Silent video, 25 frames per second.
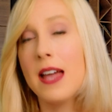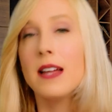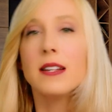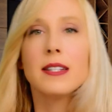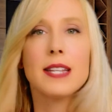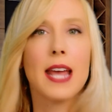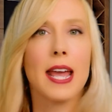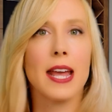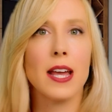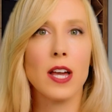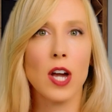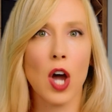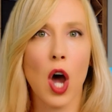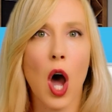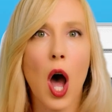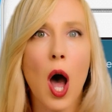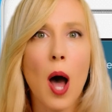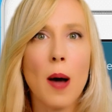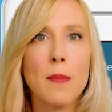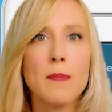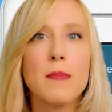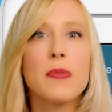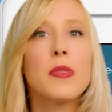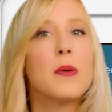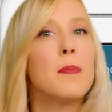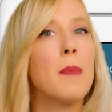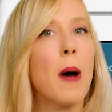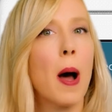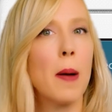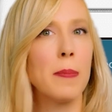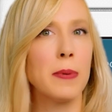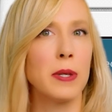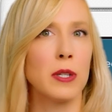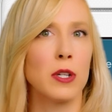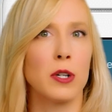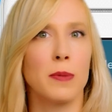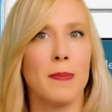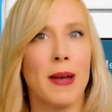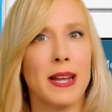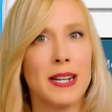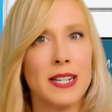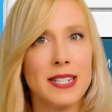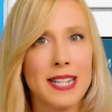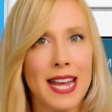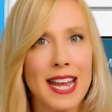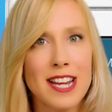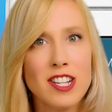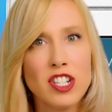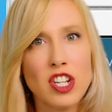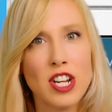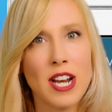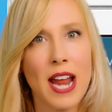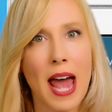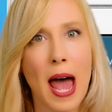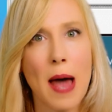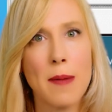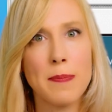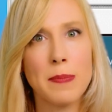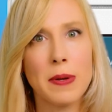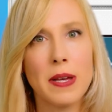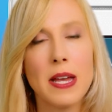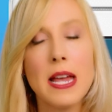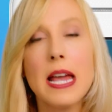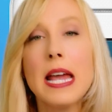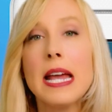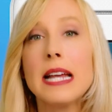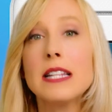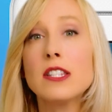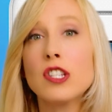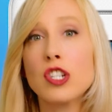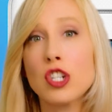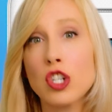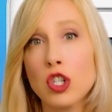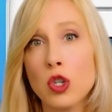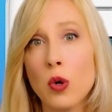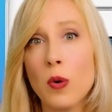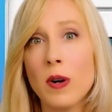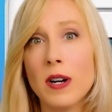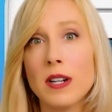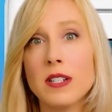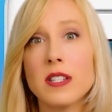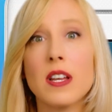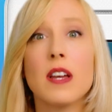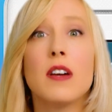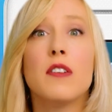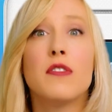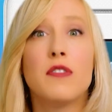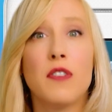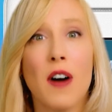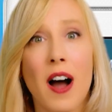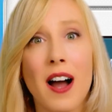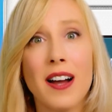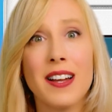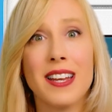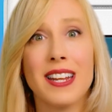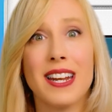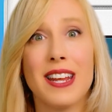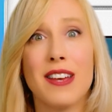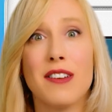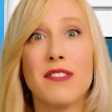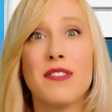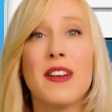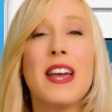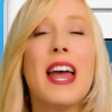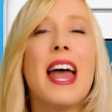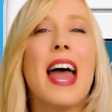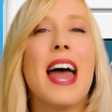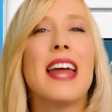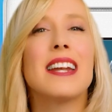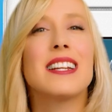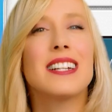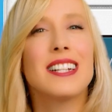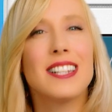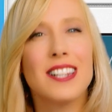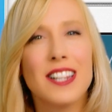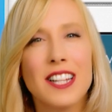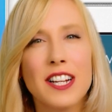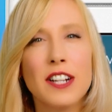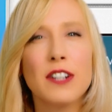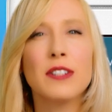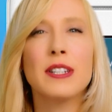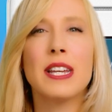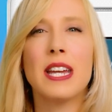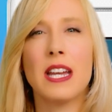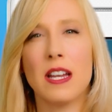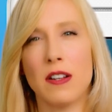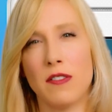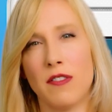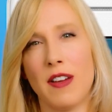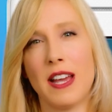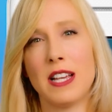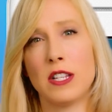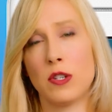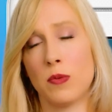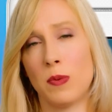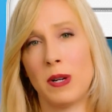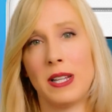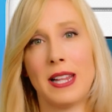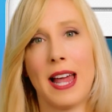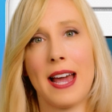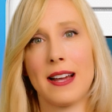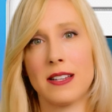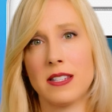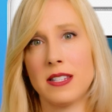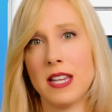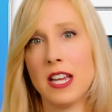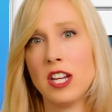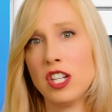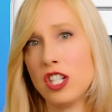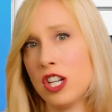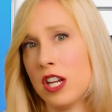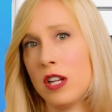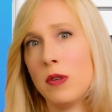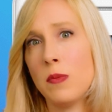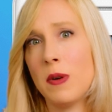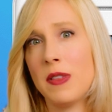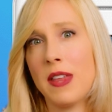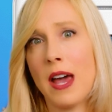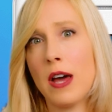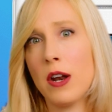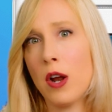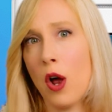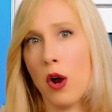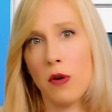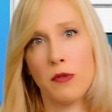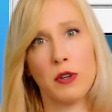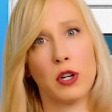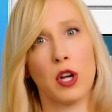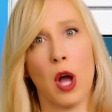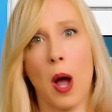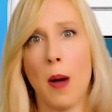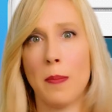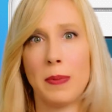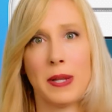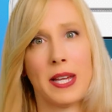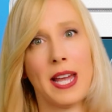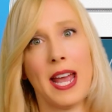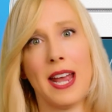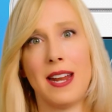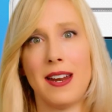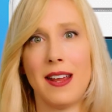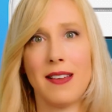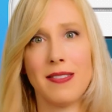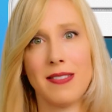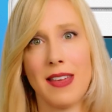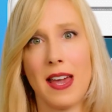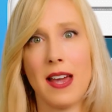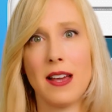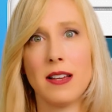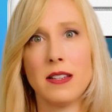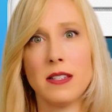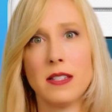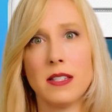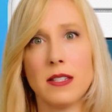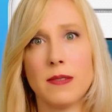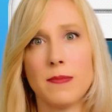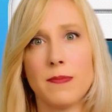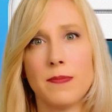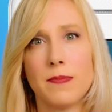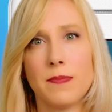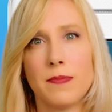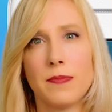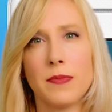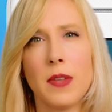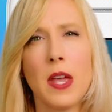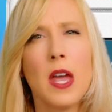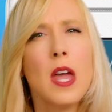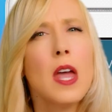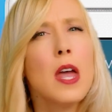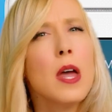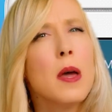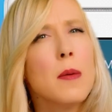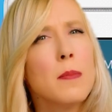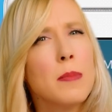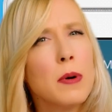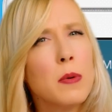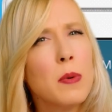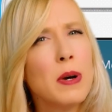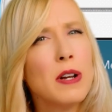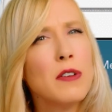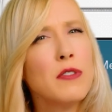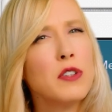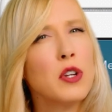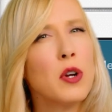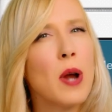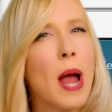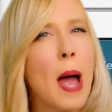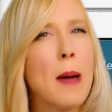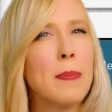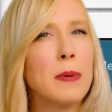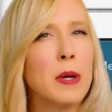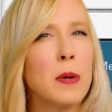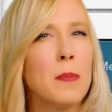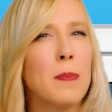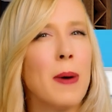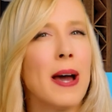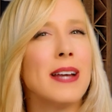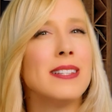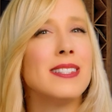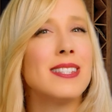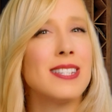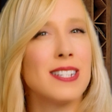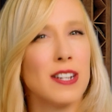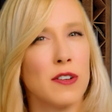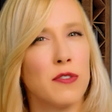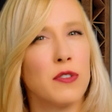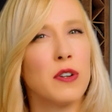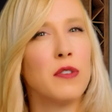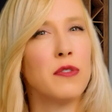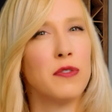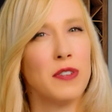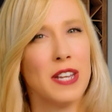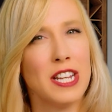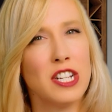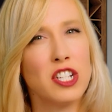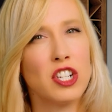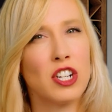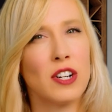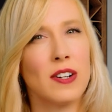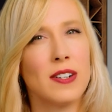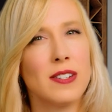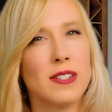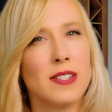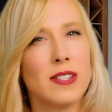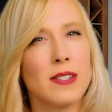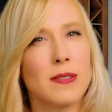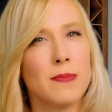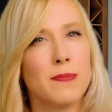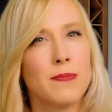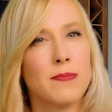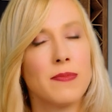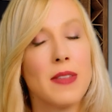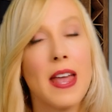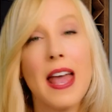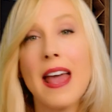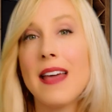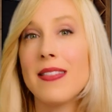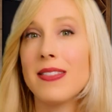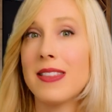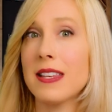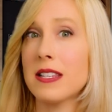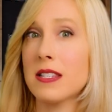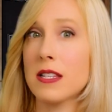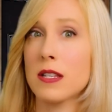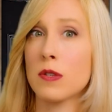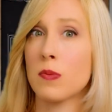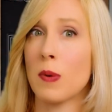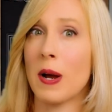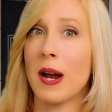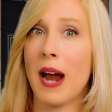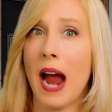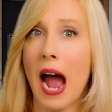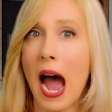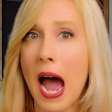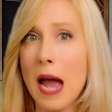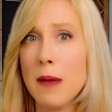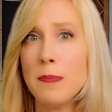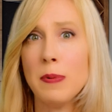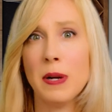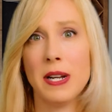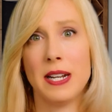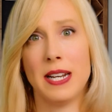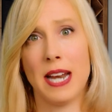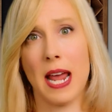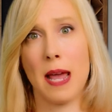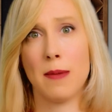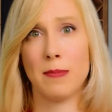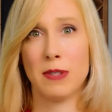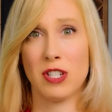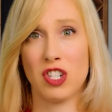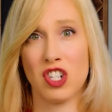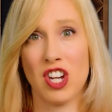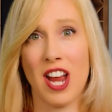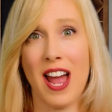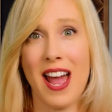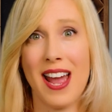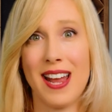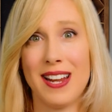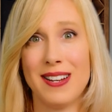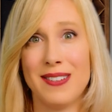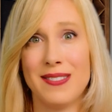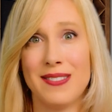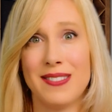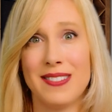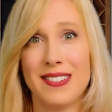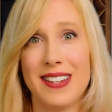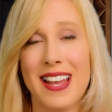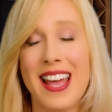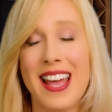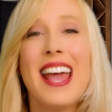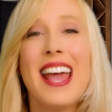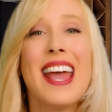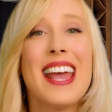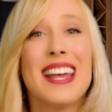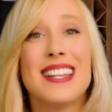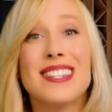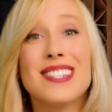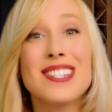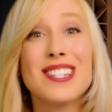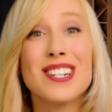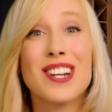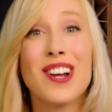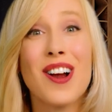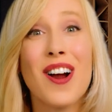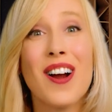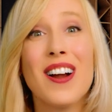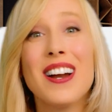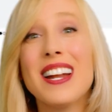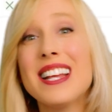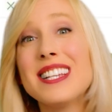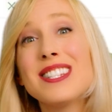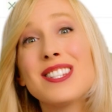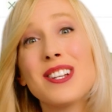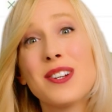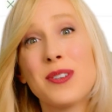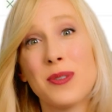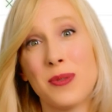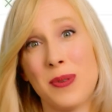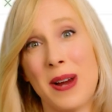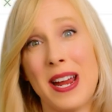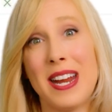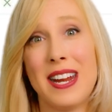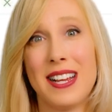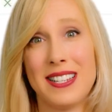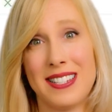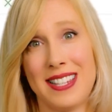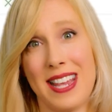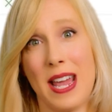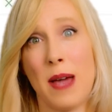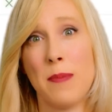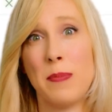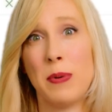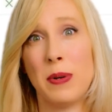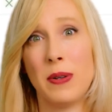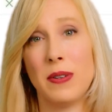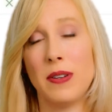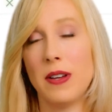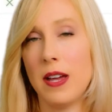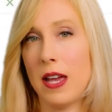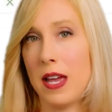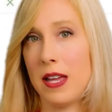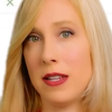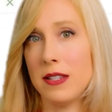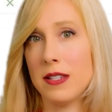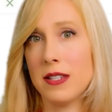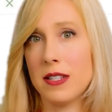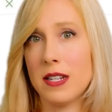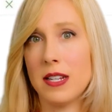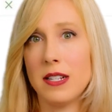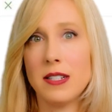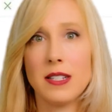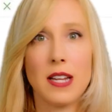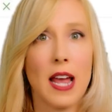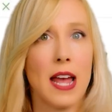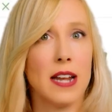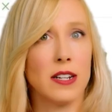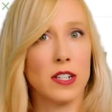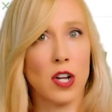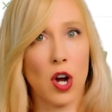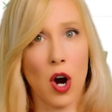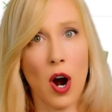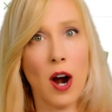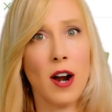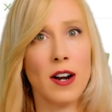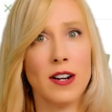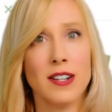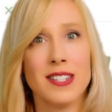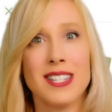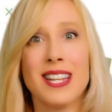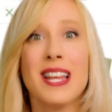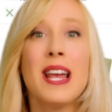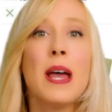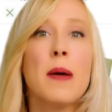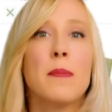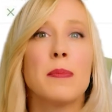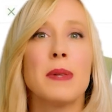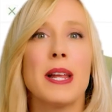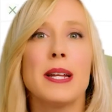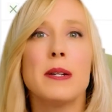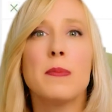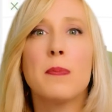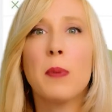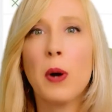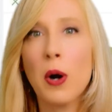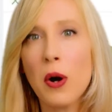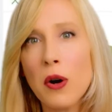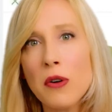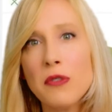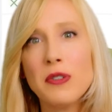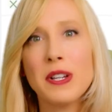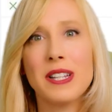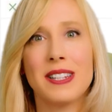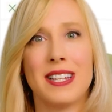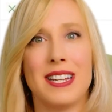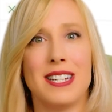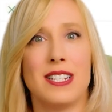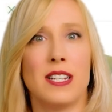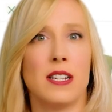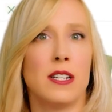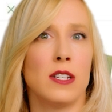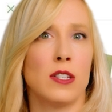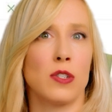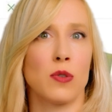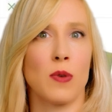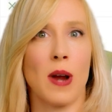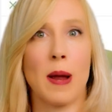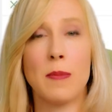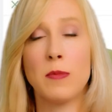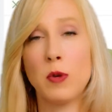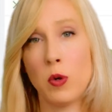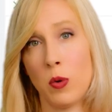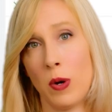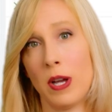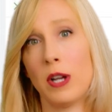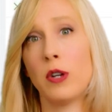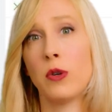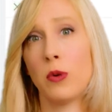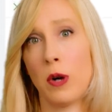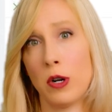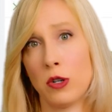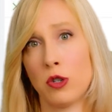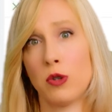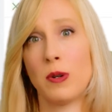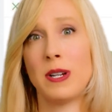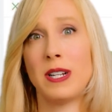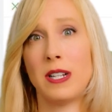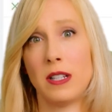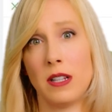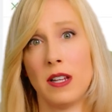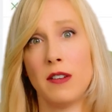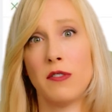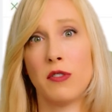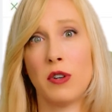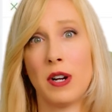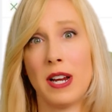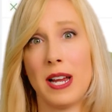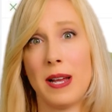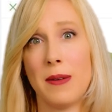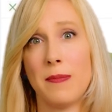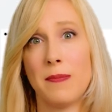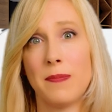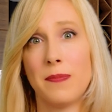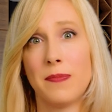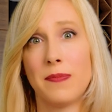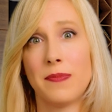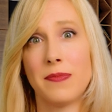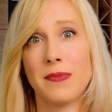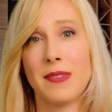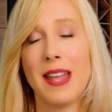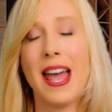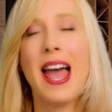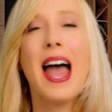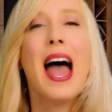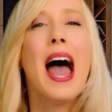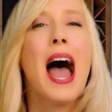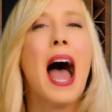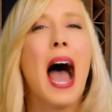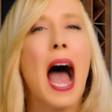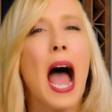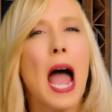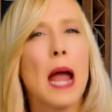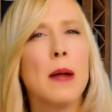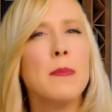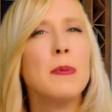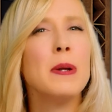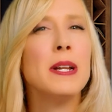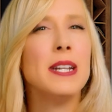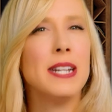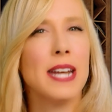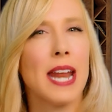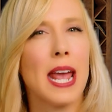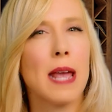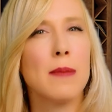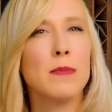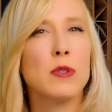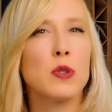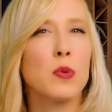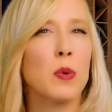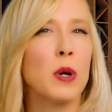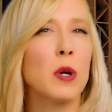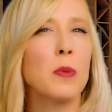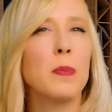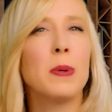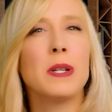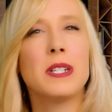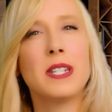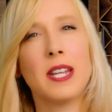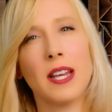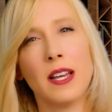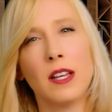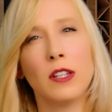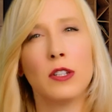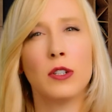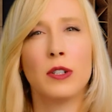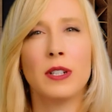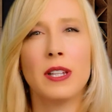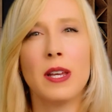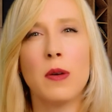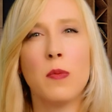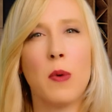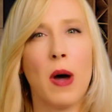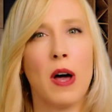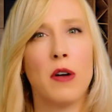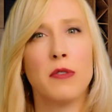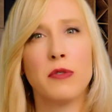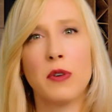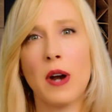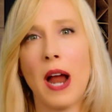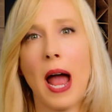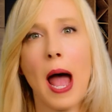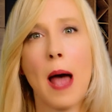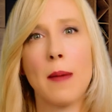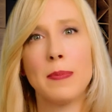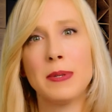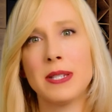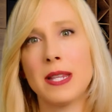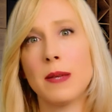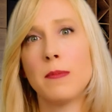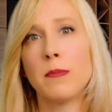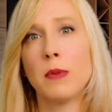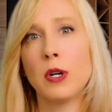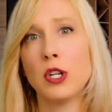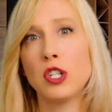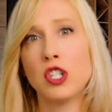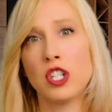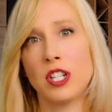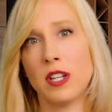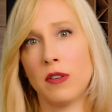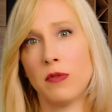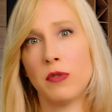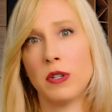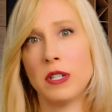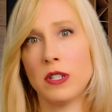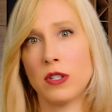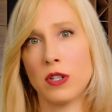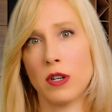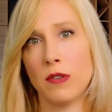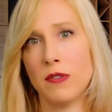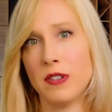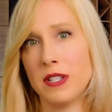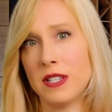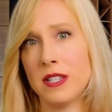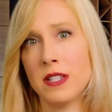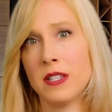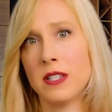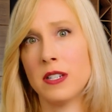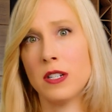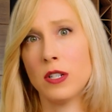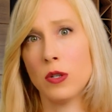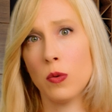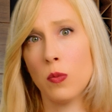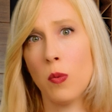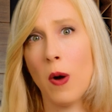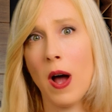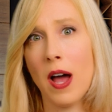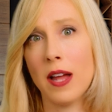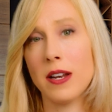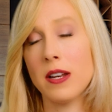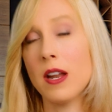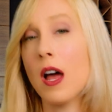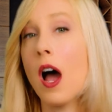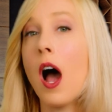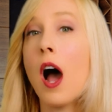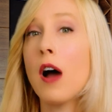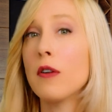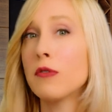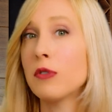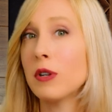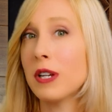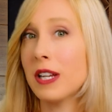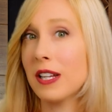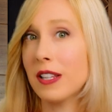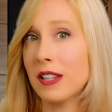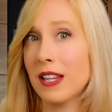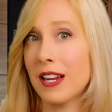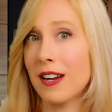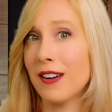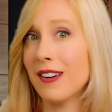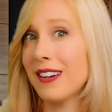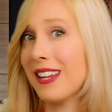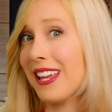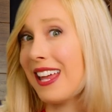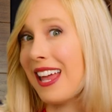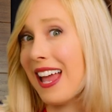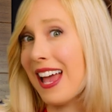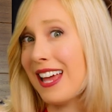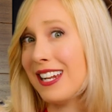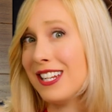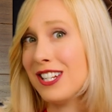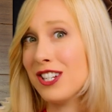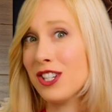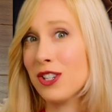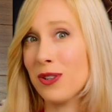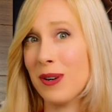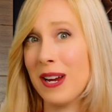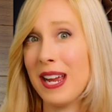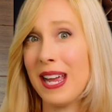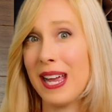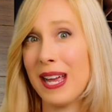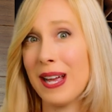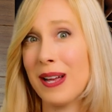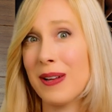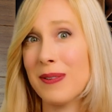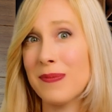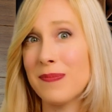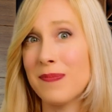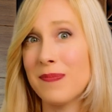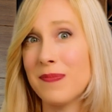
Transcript: Take Calm, the popular meditation app. It's short, evocative, and clearly conveys relaxation without overcomplicating things. But what if your app combines different features? This is where hybrid names shine. Instacart is a great example. Instant and cart blend perfectly to describe quick grocery delivery. Hybrid names work particularly well for apps that merge different services into one, offering clarity and intrigue.